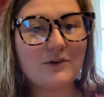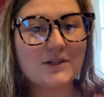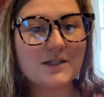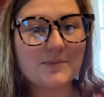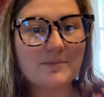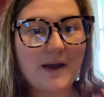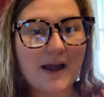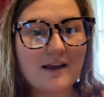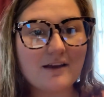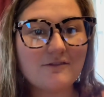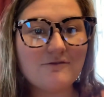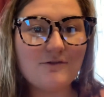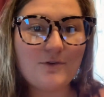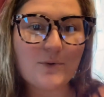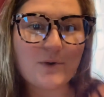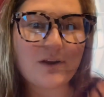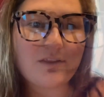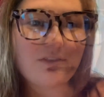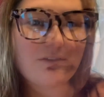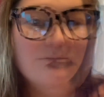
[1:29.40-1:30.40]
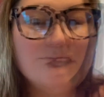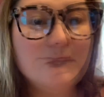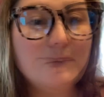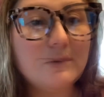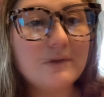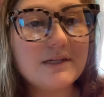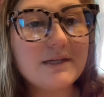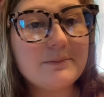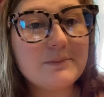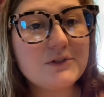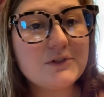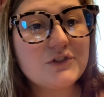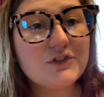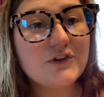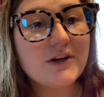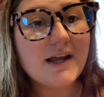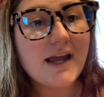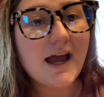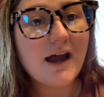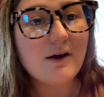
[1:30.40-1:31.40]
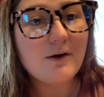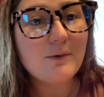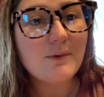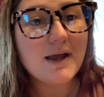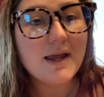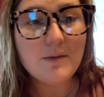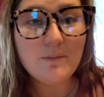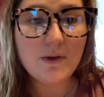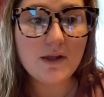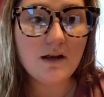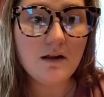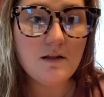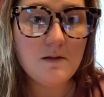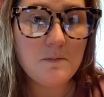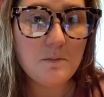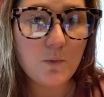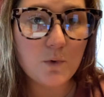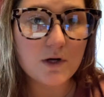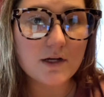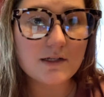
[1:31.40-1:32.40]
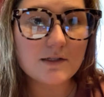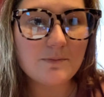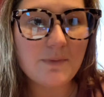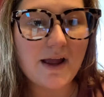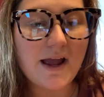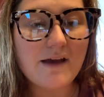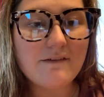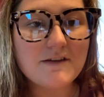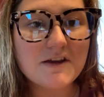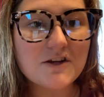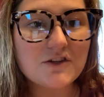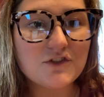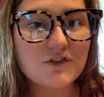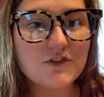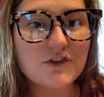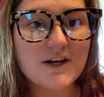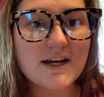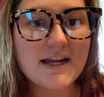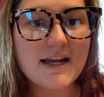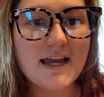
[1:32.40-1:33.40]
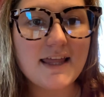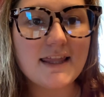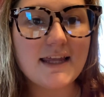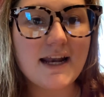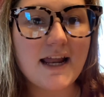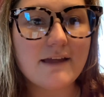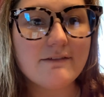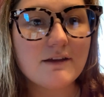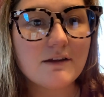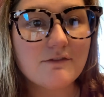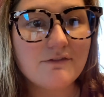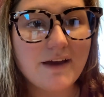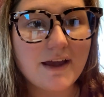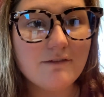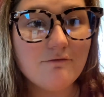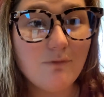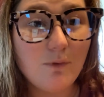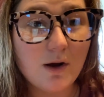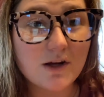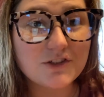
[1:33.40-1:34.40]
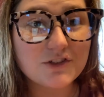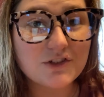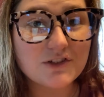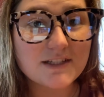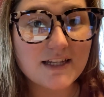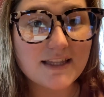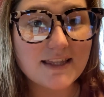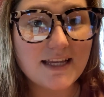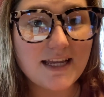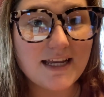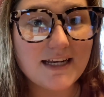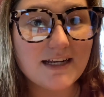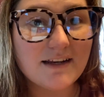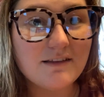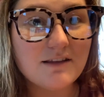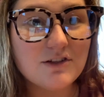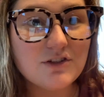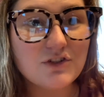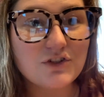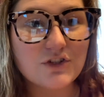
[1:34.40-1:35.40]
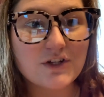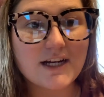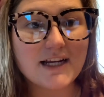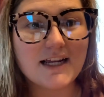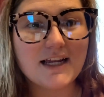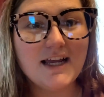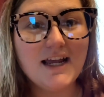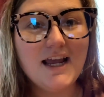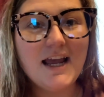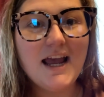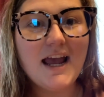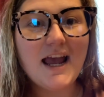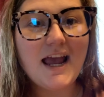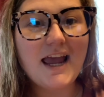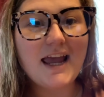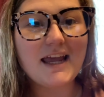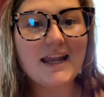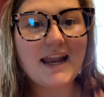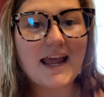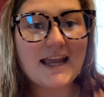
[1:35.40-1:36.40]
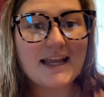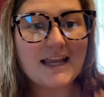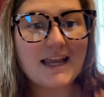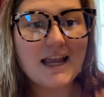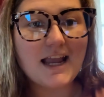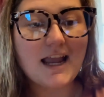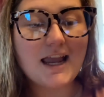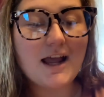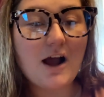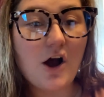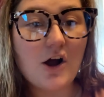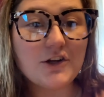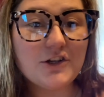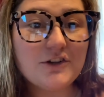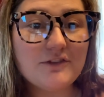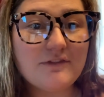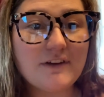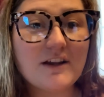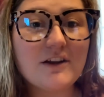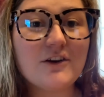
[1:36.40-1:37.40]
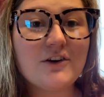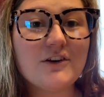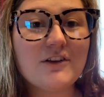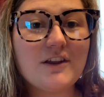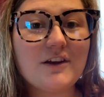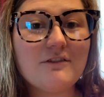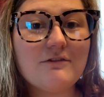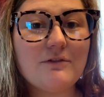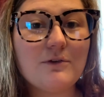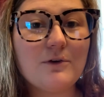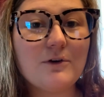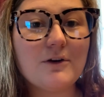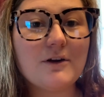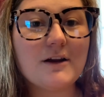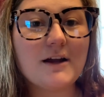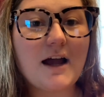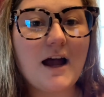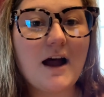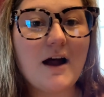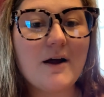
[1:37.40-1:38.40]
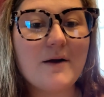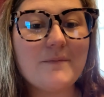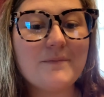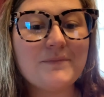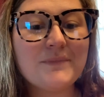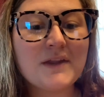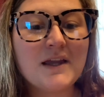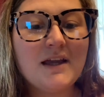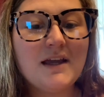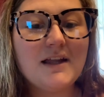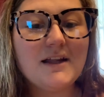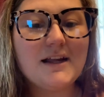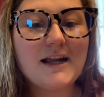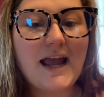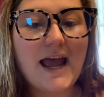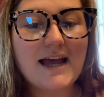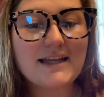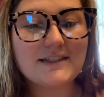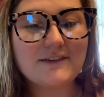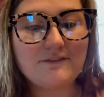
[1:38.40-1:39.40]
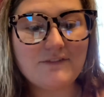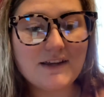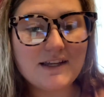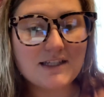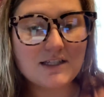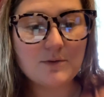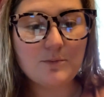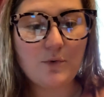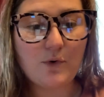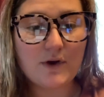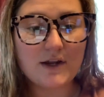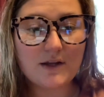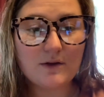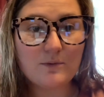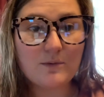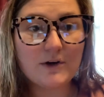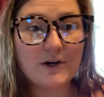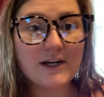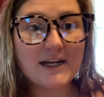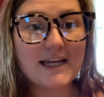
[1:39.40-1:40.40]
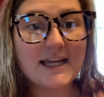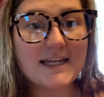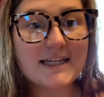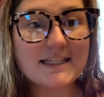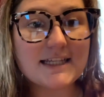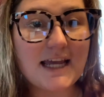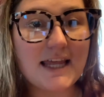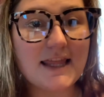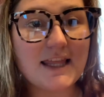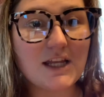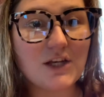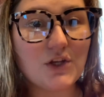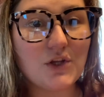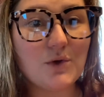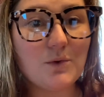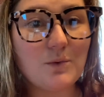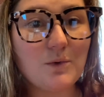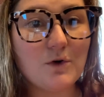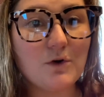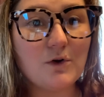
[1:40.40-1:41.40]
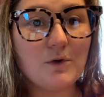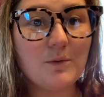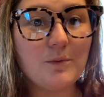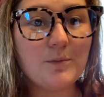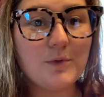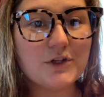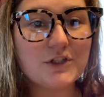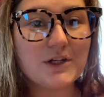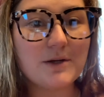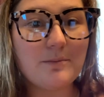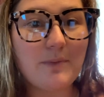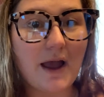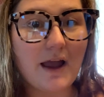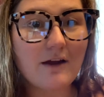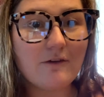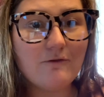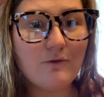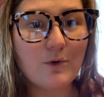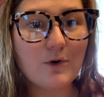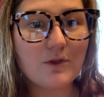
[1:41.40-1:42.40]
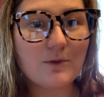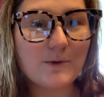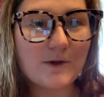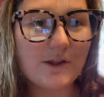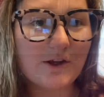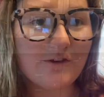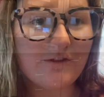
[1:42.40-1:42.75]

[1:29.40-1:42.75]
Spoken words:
back and forth. You will demonstrate how a pendulum works by having a string and then having 5 washers at the end of the string and hanging it on your finger. Therefore, it has a fixed point where it is, and then you will push it back and forth with your